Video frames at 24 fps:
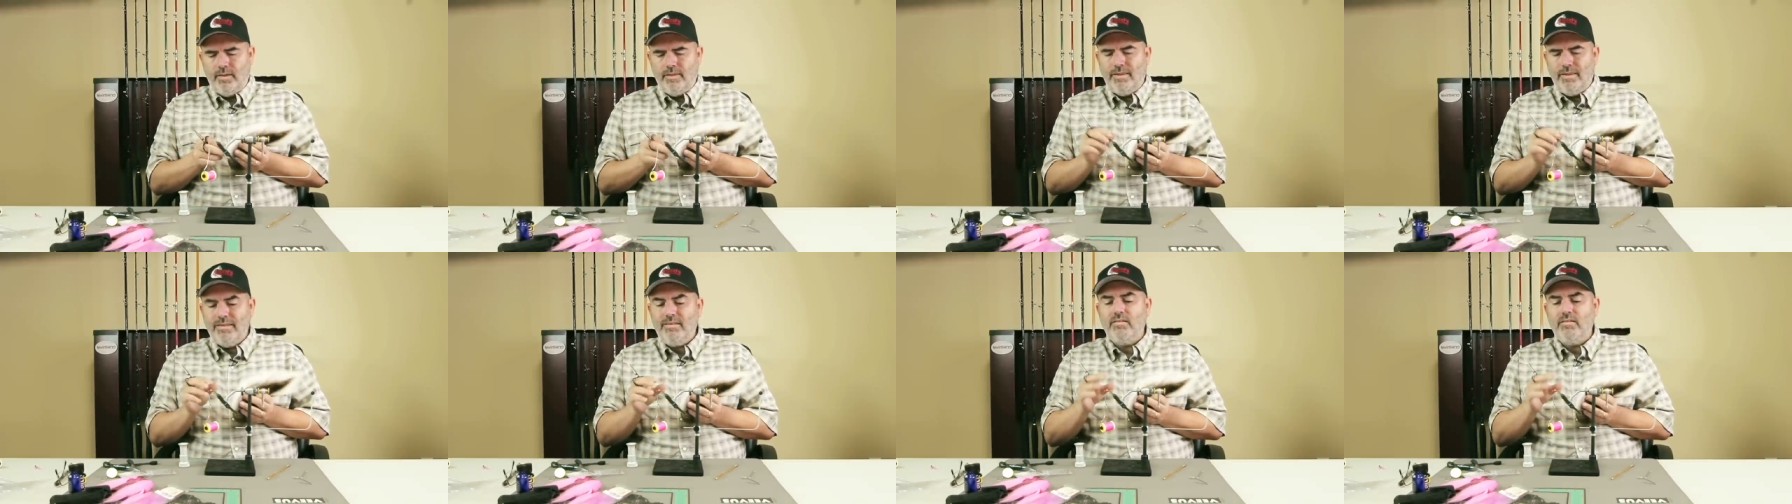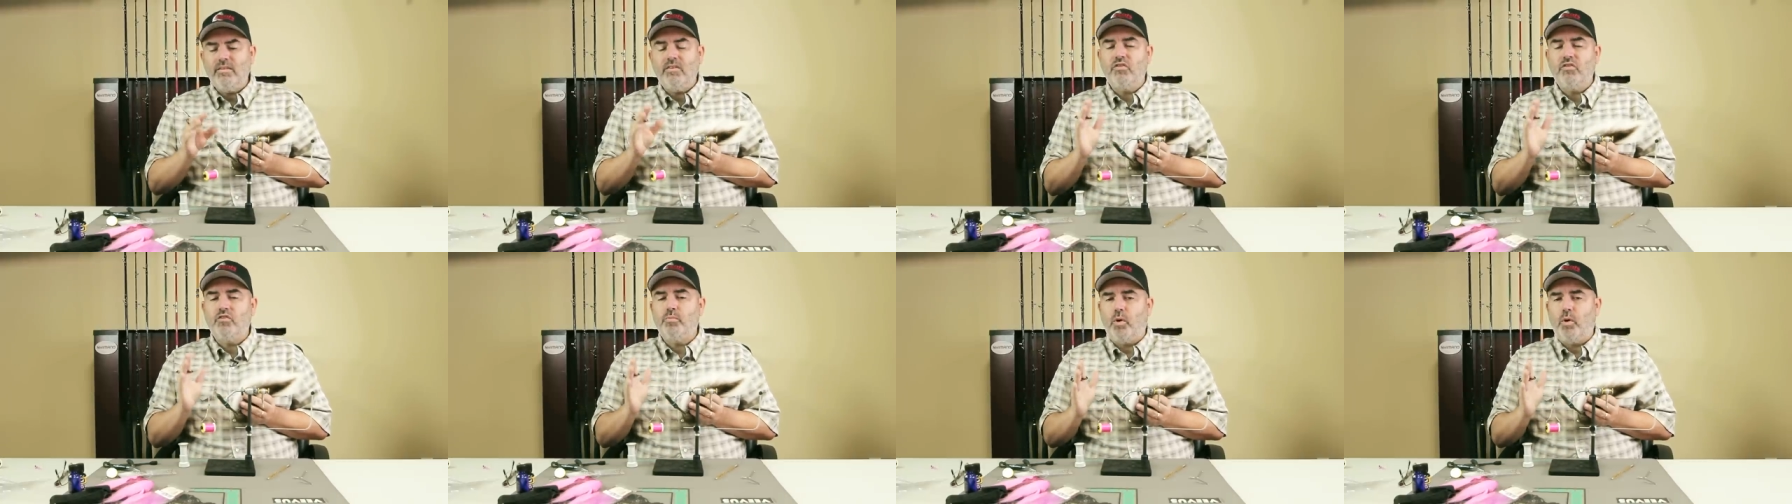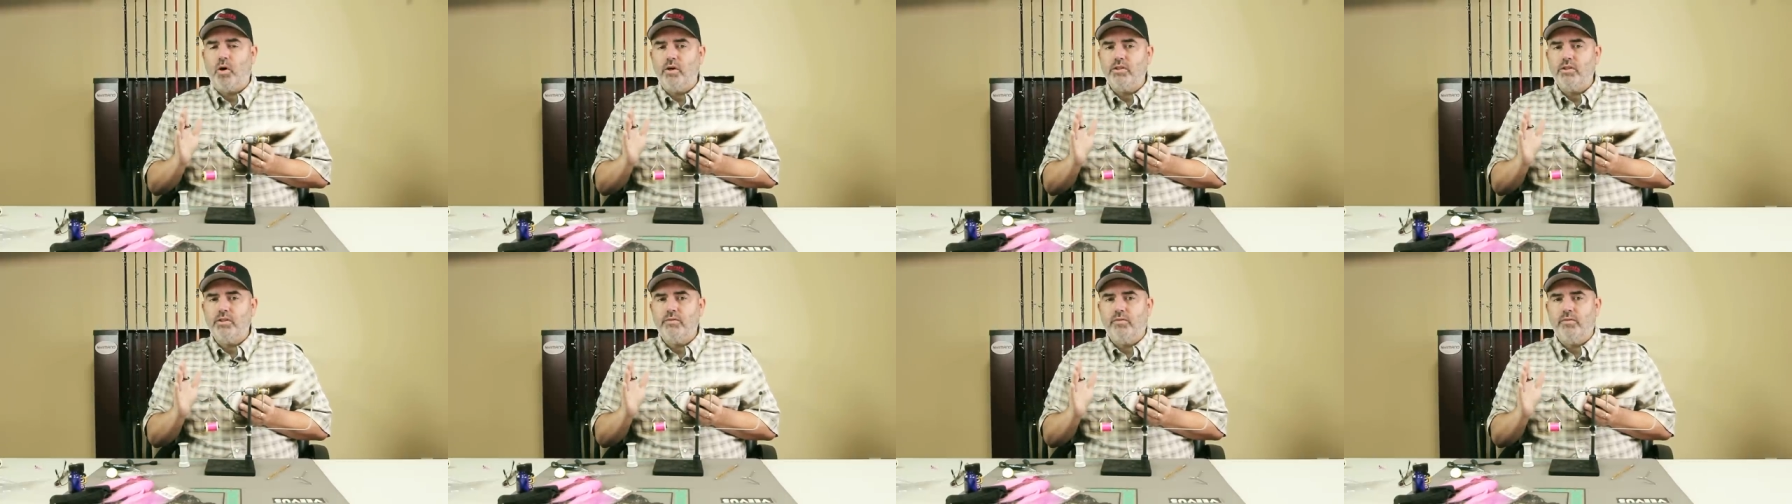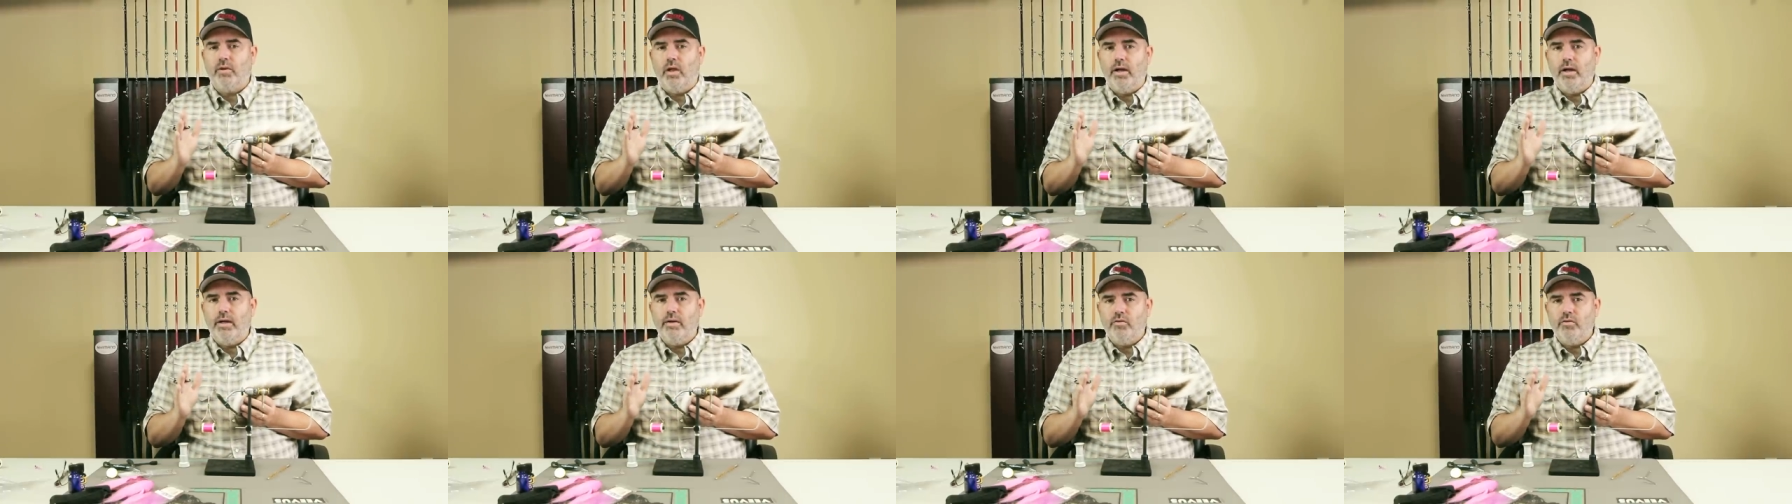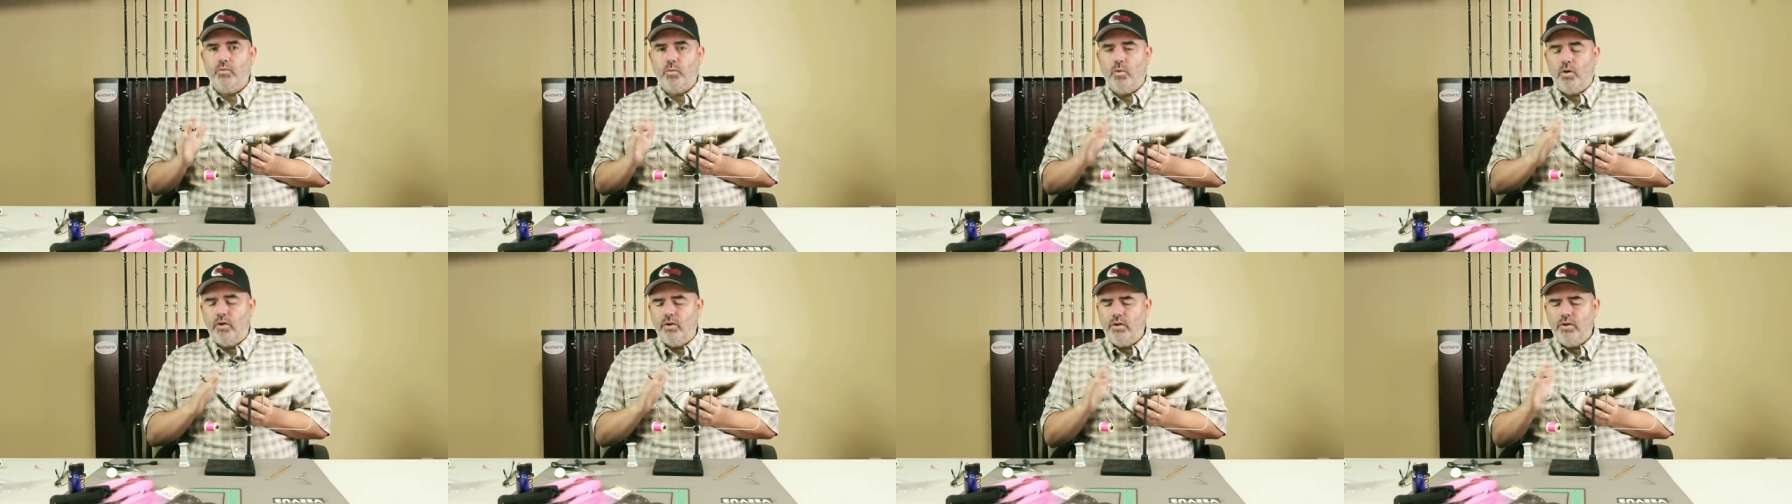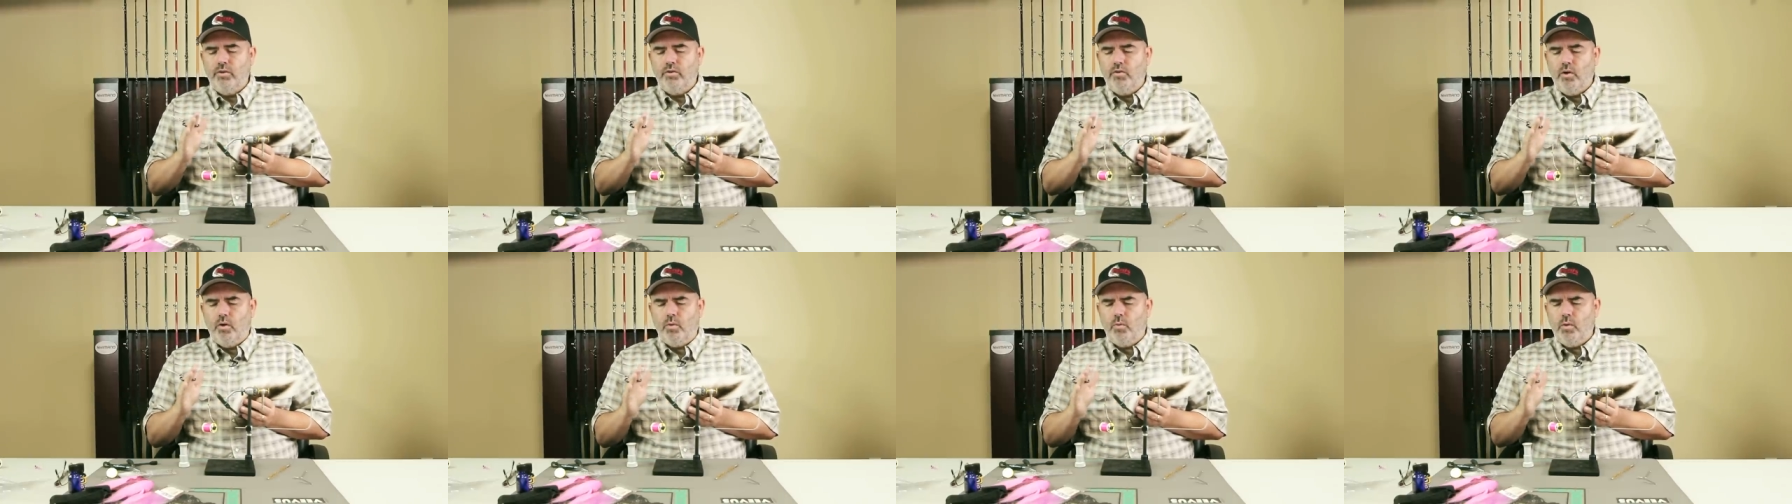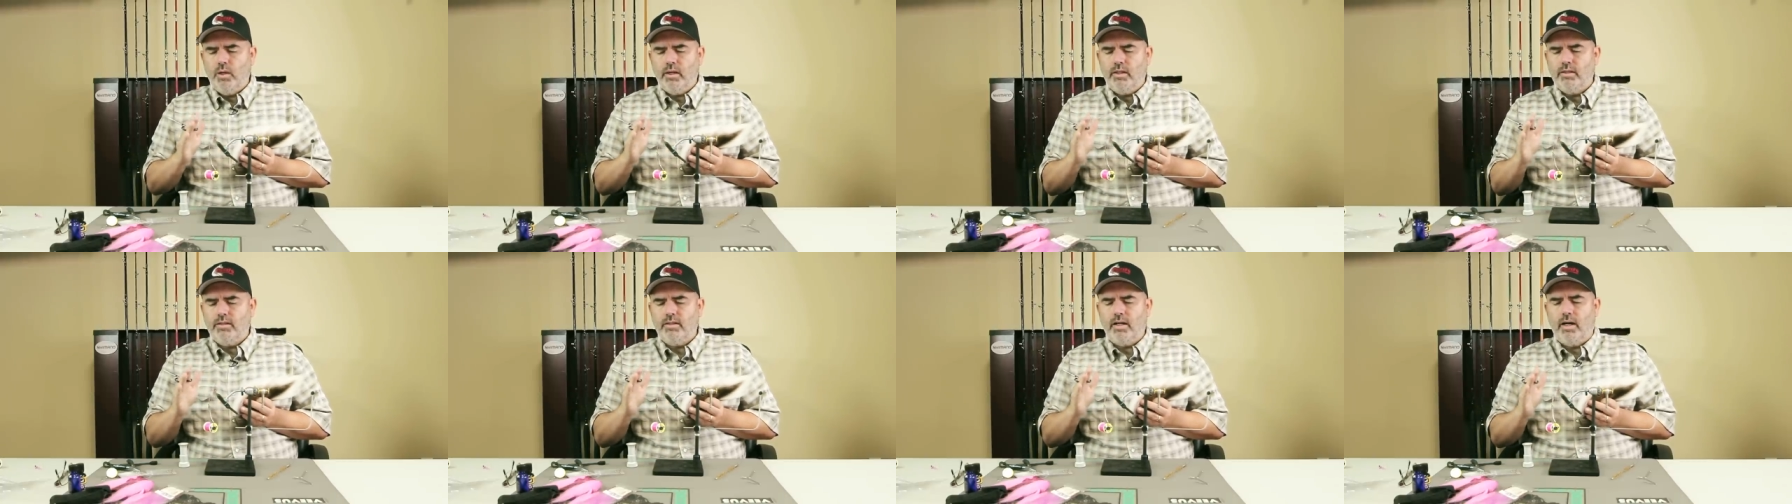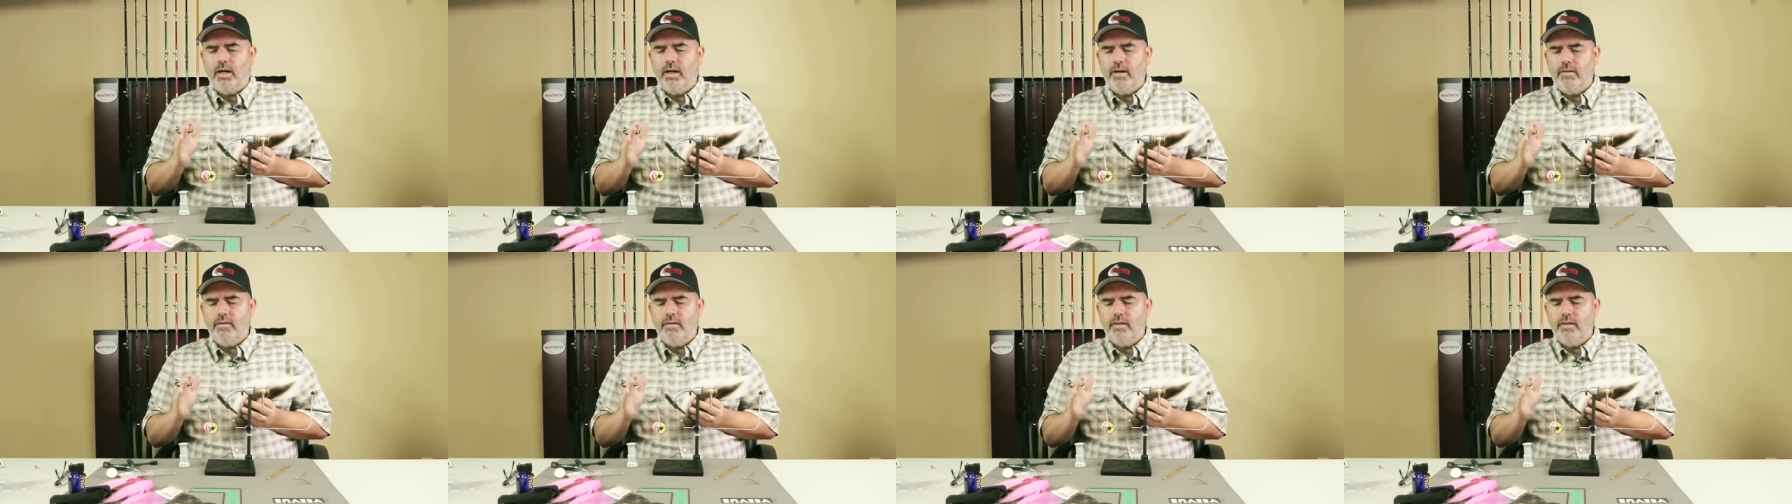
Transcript: This is a sparse fly as well. You don't want to tie